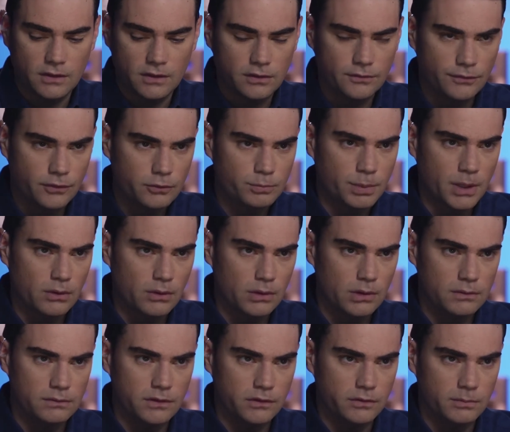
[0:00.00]
that the first
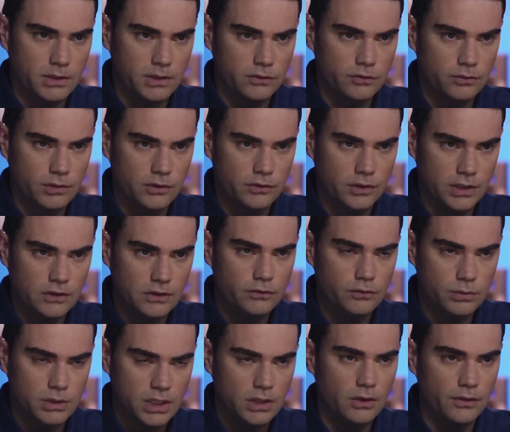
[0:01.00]
priority of this administration is
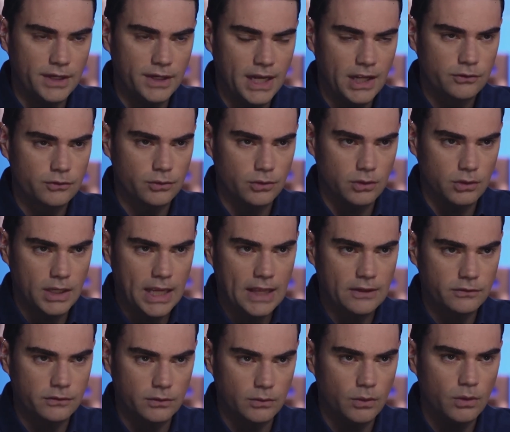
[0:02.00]
to kill the natural
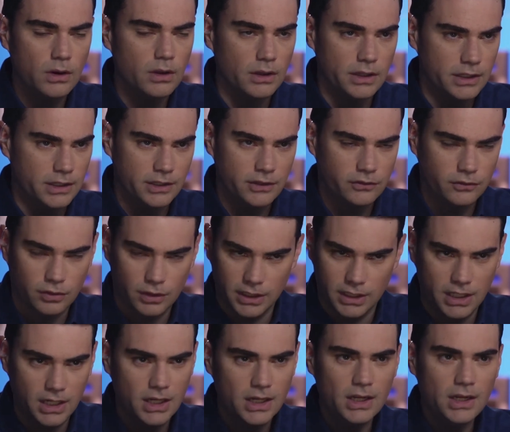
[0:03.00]
gas and oil
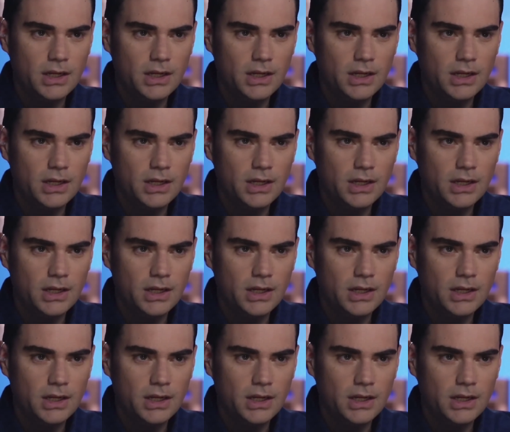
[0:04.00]
industry,